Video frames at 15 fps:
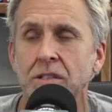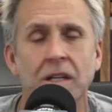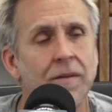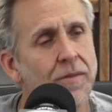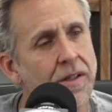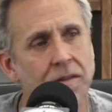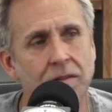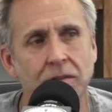I'm
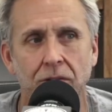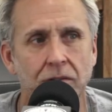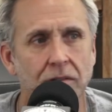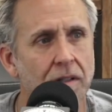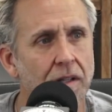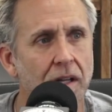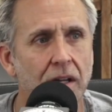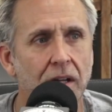like, dude,
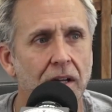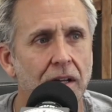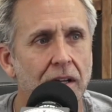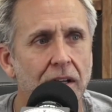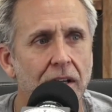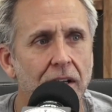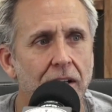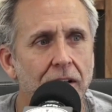
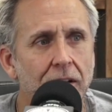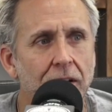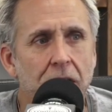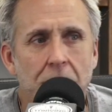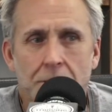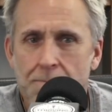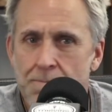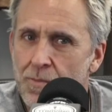
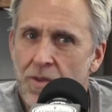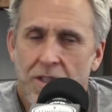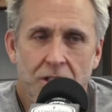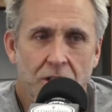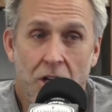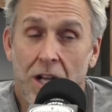you're